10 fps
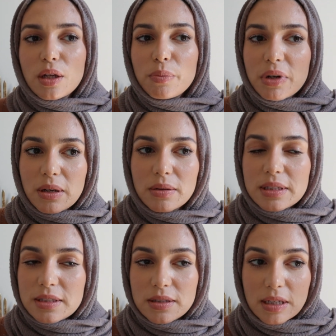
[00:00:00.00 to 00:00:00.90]
But
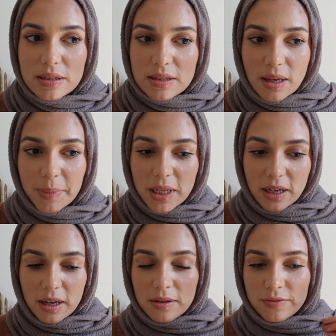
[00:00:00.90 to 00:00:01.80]
it's something
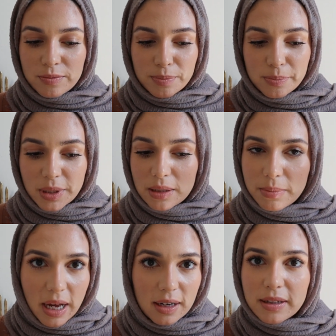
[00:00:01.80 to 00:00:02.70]
I've been
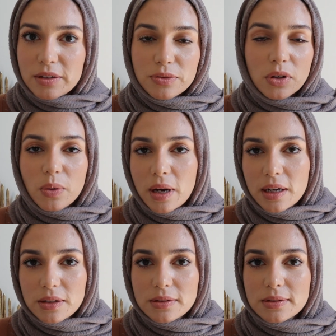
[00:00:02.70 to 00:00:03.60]
battling for a
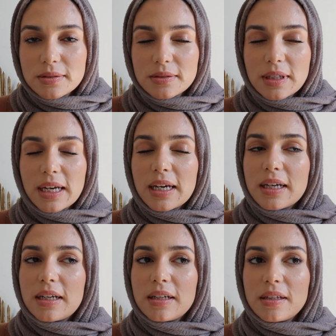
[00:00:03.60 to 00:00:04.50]
while,
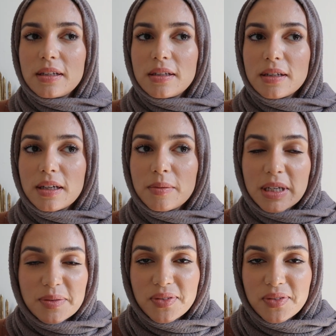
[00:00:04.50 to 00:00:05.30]
and it makes me